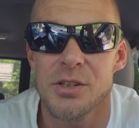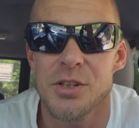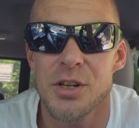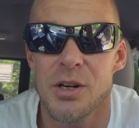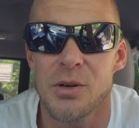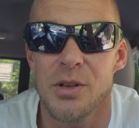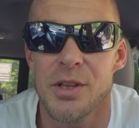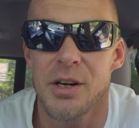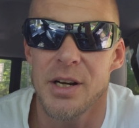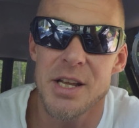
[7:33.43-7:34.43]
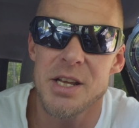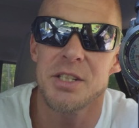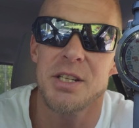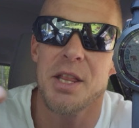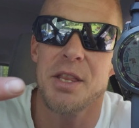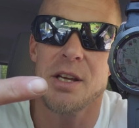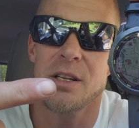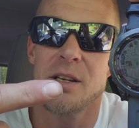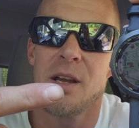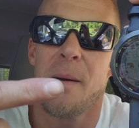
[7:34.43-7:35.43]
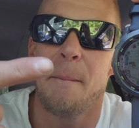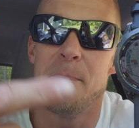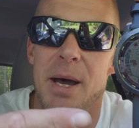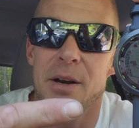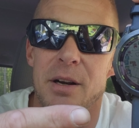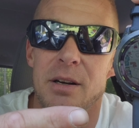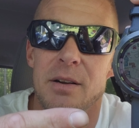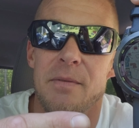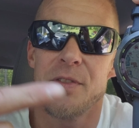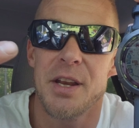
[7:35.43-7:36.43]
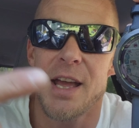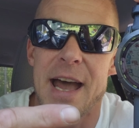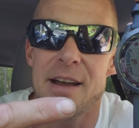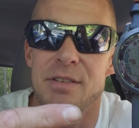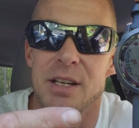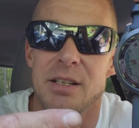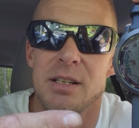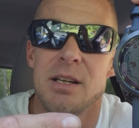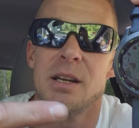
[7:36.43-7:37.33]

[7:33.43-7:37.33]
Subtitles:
So there is nothing better than having